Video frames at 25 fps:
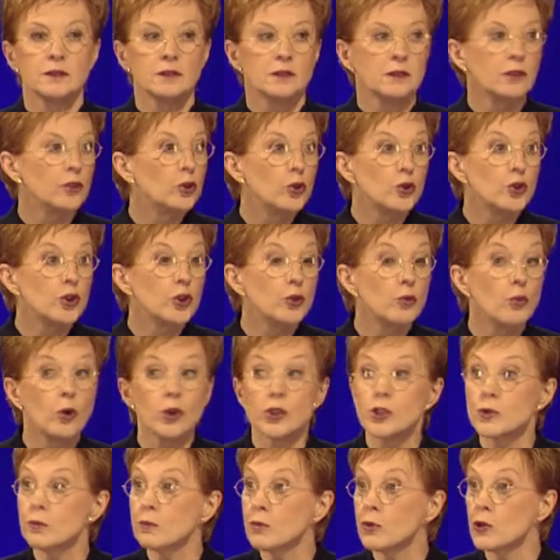Who do you
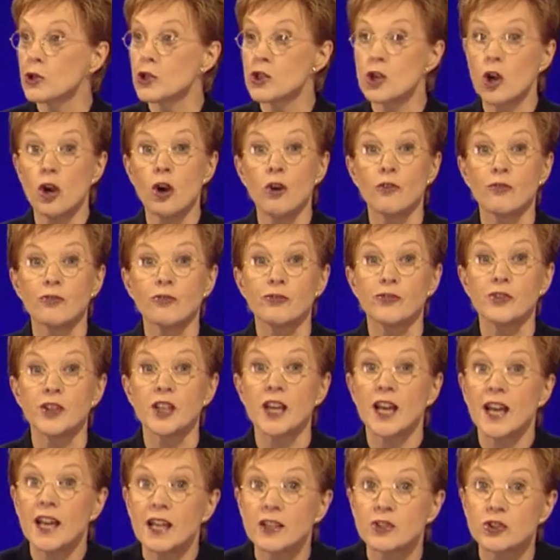want to push off
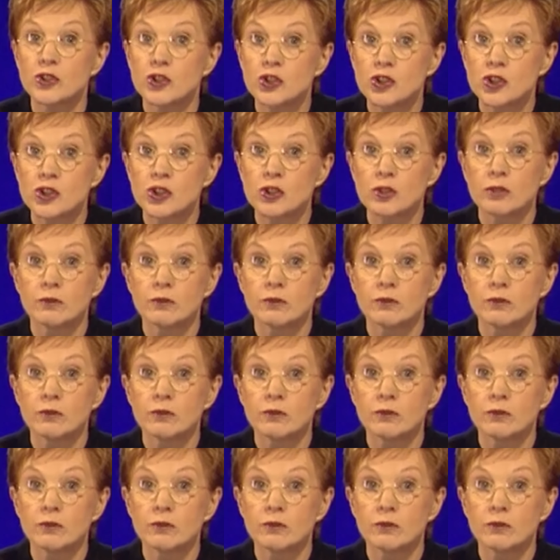the edge?